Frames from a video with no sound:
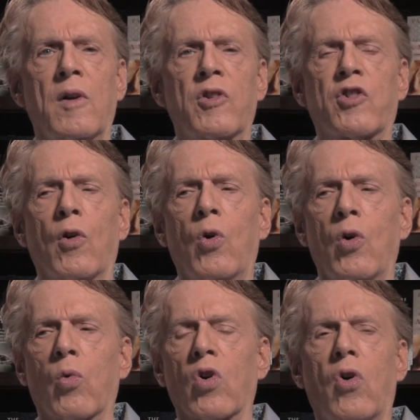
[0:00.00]
So
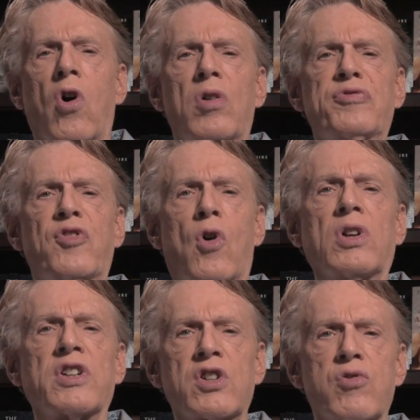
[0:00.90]
we're all
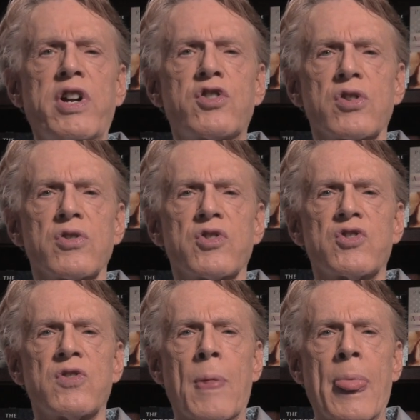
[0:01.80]
fallen creatures.